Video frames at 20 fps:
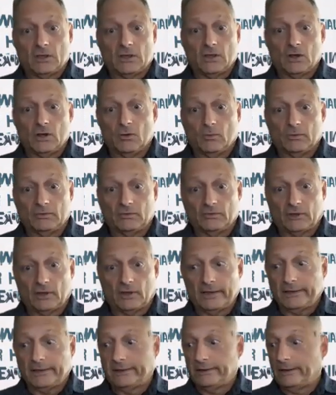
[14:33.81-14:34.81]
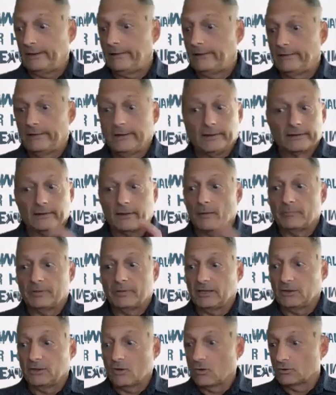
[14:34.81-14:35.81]
which is like
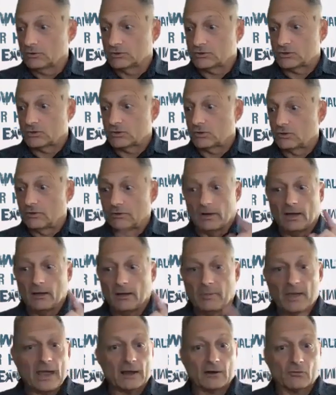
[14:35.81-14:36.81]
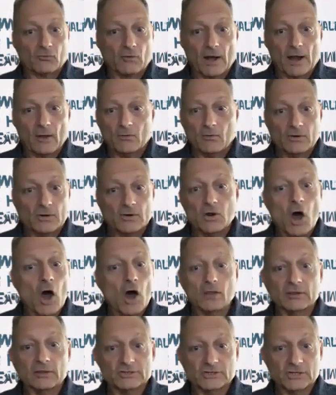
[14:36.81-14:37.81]
company culture, background,
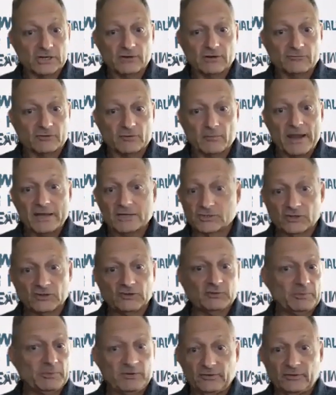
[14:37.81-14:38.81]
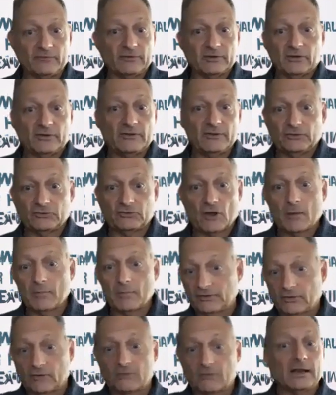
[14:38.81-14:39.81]
knowledge, and information specific to this job,
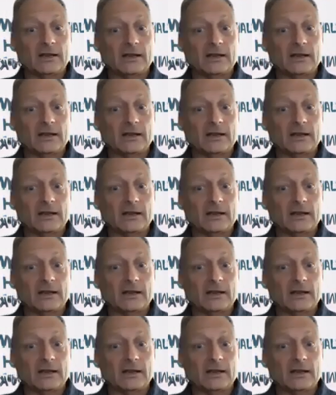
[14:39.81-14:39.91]
et cetera.